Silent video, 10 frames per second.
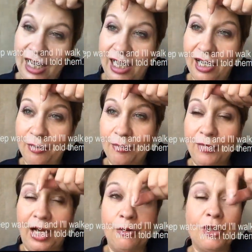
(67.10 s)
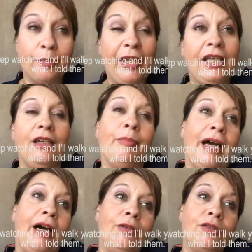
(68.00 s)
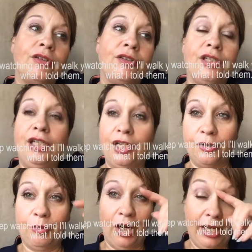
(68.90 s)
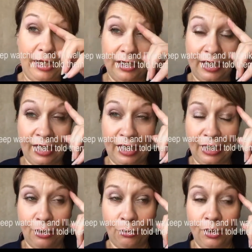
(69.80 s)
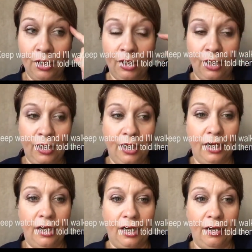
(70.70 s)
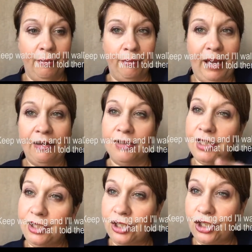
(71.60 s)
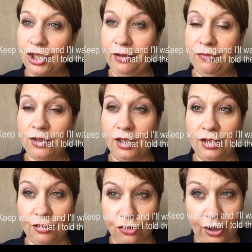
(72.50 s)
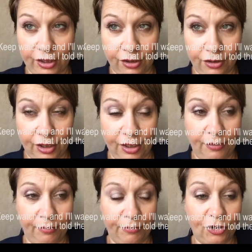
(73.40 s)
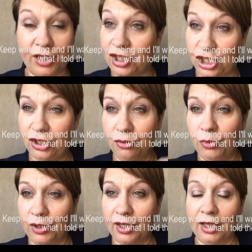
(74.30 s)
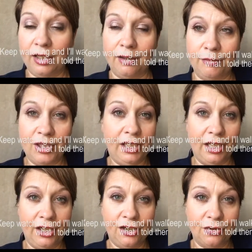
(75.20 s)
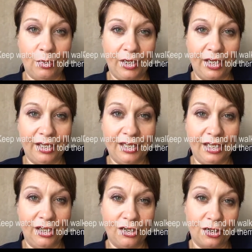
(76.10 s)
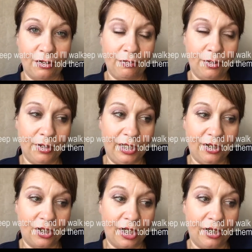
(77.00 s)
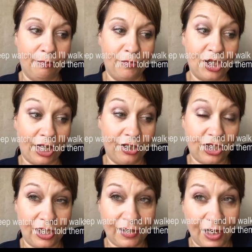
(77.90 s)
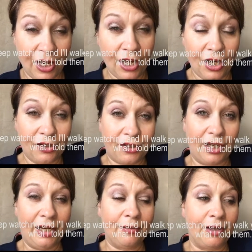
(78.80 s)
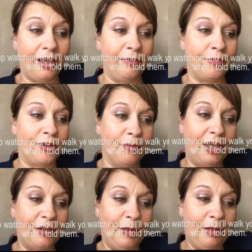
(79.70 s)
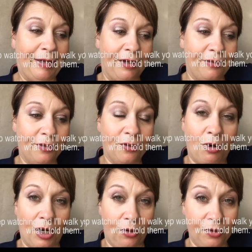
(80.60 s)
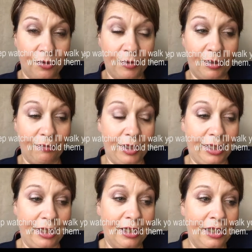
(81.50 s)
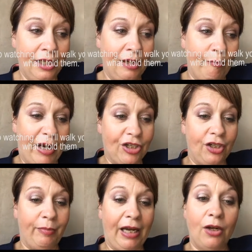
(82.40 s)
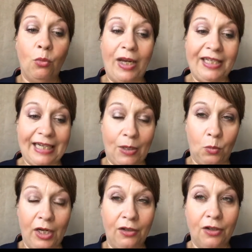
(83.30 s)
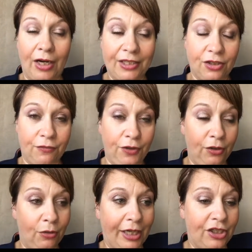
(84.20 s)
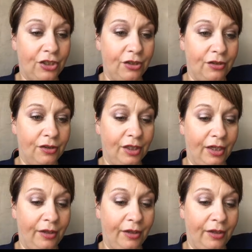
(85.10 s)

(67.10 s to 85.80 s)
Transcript: I was speaking about the teenage brain and how parents need to shift and transition with their teenagers when their teenagers go through these challenges. So yeah, something I speak about quite a lot and something I'm really passionate about. Went down well, got asked a few questions.